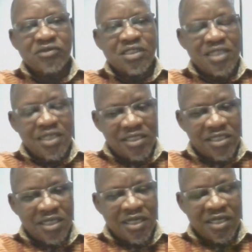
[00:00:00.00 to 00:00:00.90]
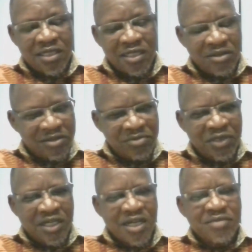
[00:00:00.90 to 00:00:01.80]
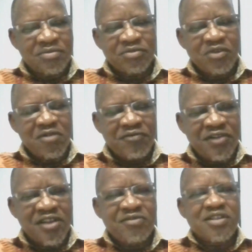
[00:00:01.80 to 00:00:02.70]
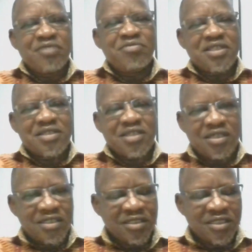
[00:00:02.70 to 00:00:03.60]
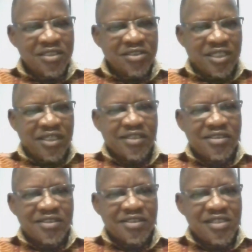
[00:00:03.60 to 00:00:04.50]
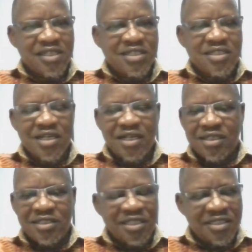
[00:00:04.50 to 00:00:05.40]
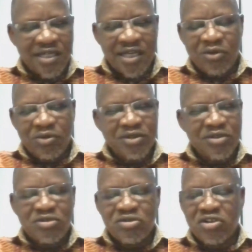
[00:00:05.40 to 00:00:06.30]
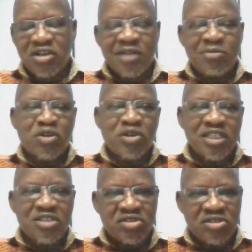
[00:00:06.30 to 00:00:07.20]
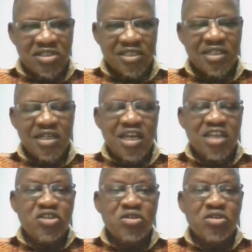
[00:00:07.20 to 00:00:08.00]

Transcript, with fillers: Indeed, uh, those become very, very basic skills that uh, just like we used to talk about literacy and